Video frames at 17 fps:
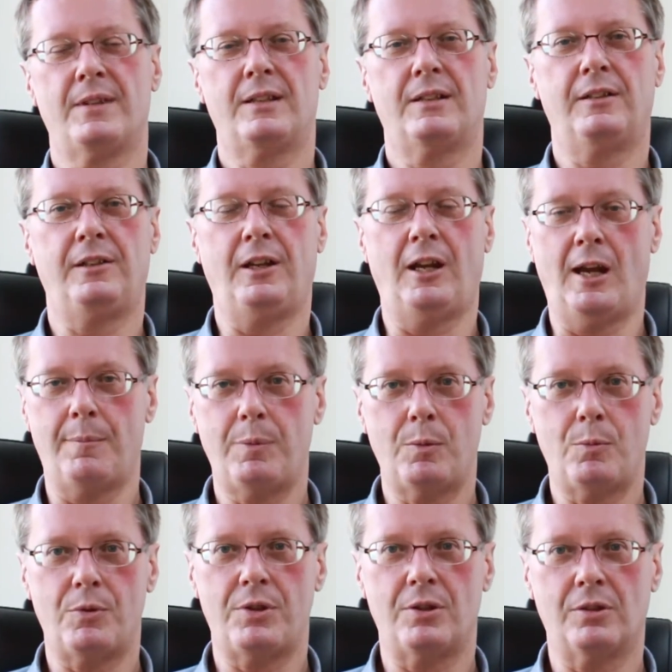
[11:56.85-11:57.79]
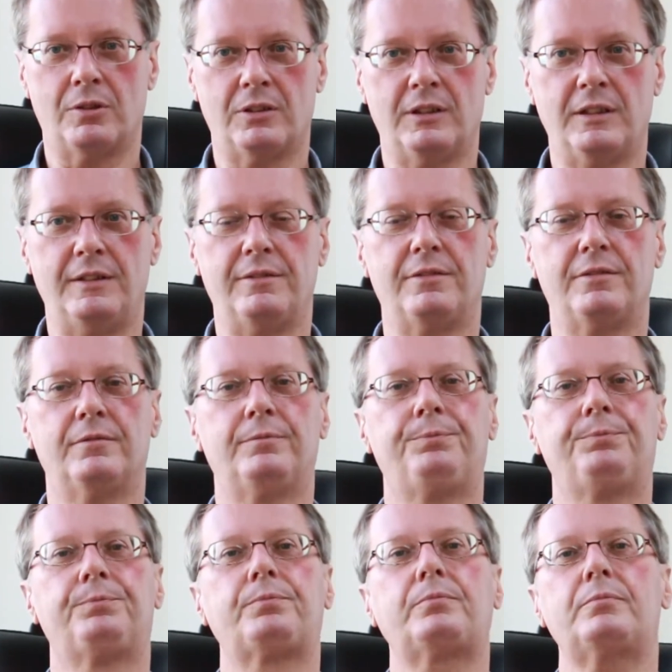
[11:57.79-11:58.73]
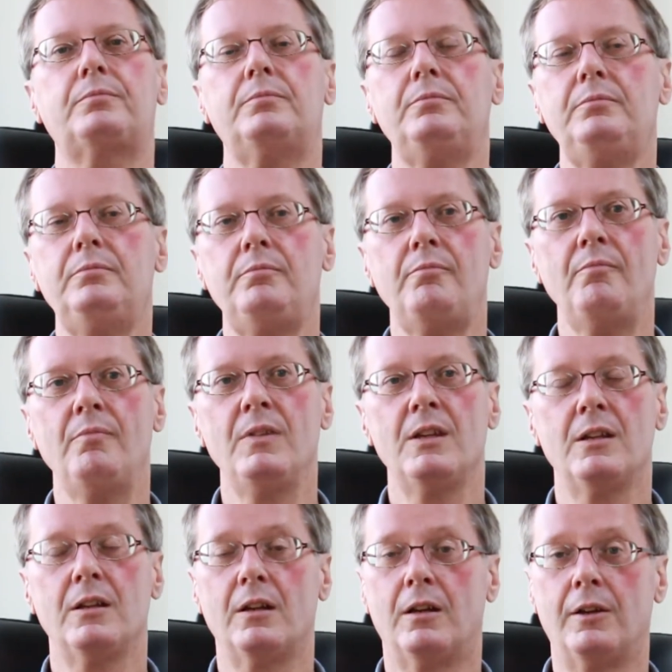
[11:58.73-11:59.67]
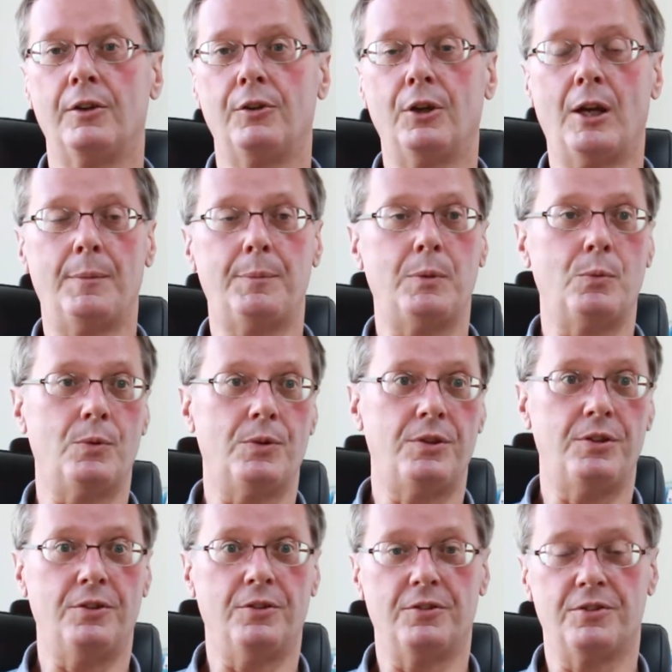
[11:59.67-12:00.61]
Are you happy with your life? Are you happy with your